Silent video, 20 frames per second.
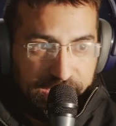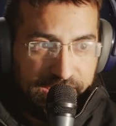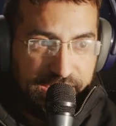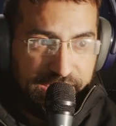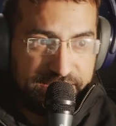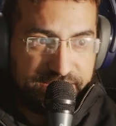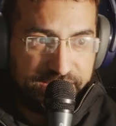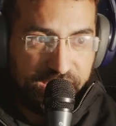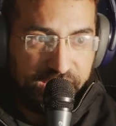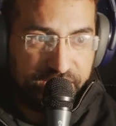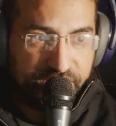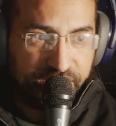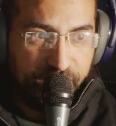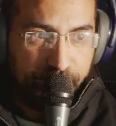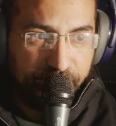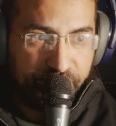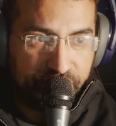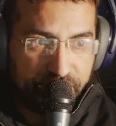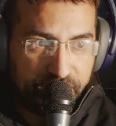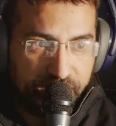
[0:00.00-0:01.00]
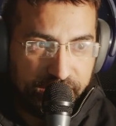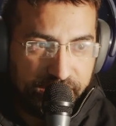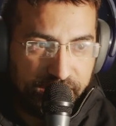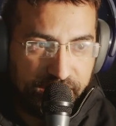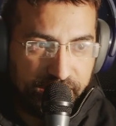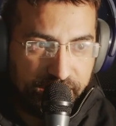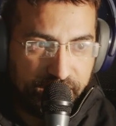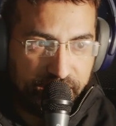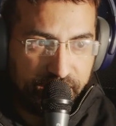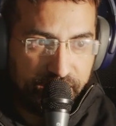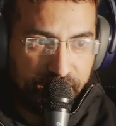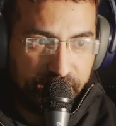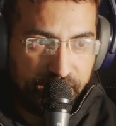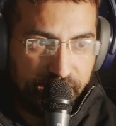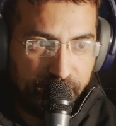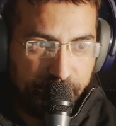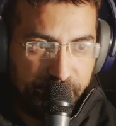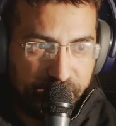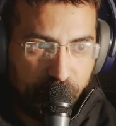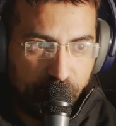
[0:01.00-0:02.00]
say, let me just click it again here. Let
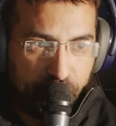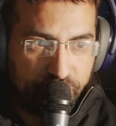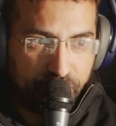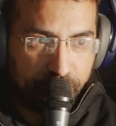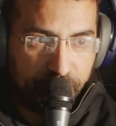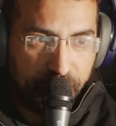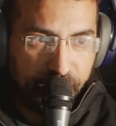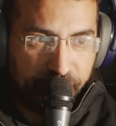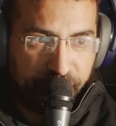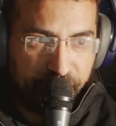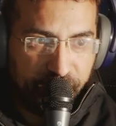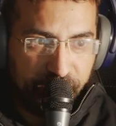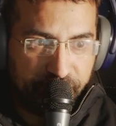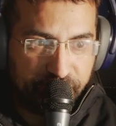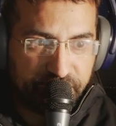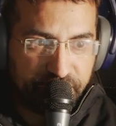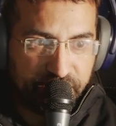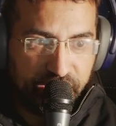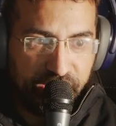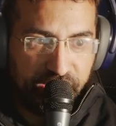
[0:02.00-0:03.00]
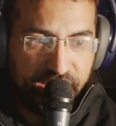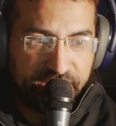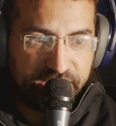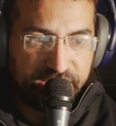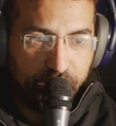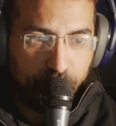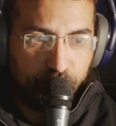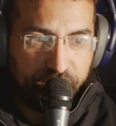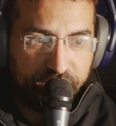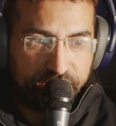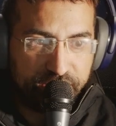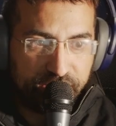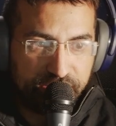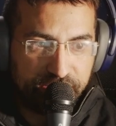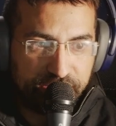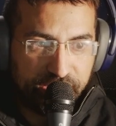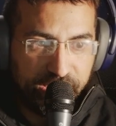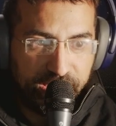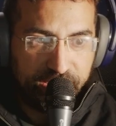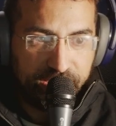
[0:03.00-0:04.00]
me go to my favorites. And let's say I wanted to
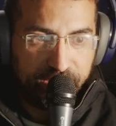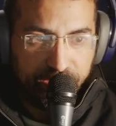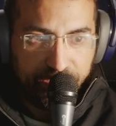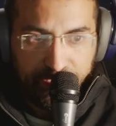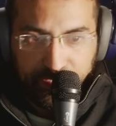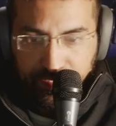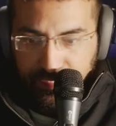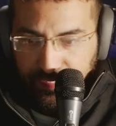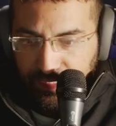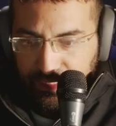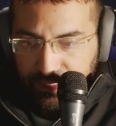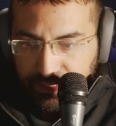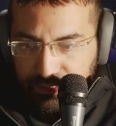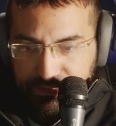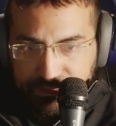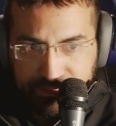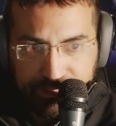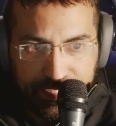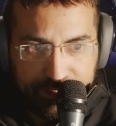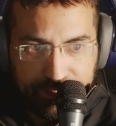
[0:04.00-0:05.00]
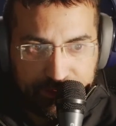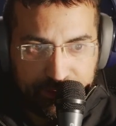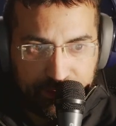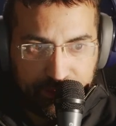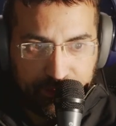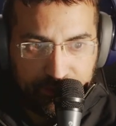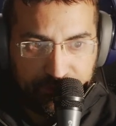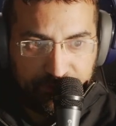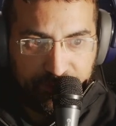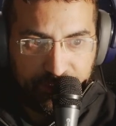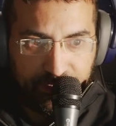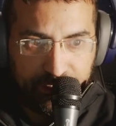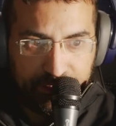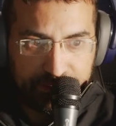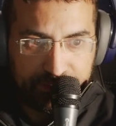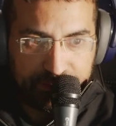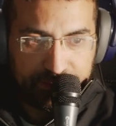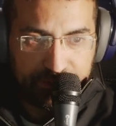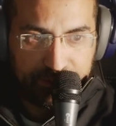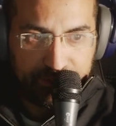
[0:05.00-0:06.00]
say, set the first
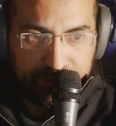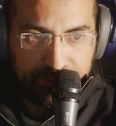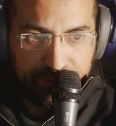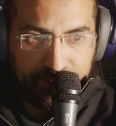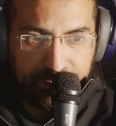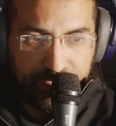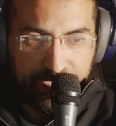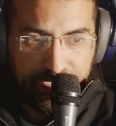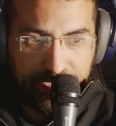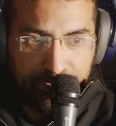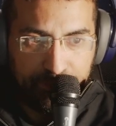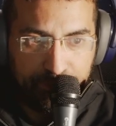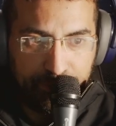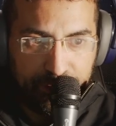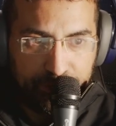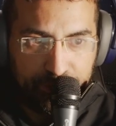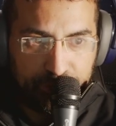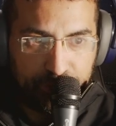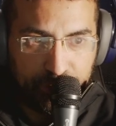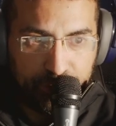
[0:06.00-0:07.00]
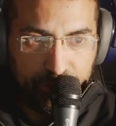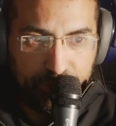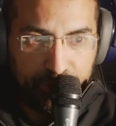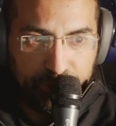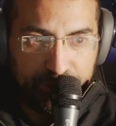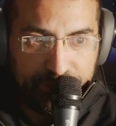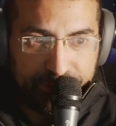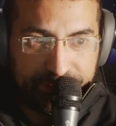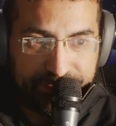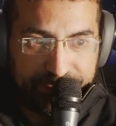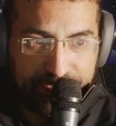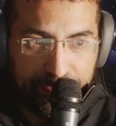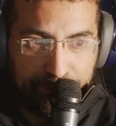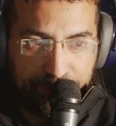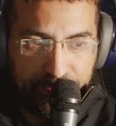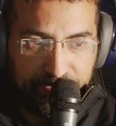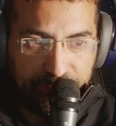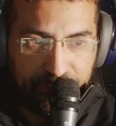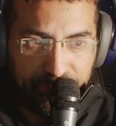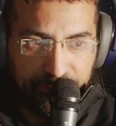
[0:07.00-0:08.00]
name to
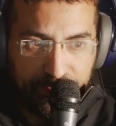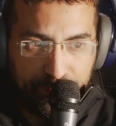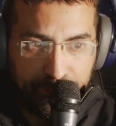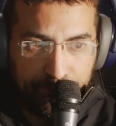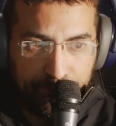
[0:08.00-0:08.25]
Zipifil,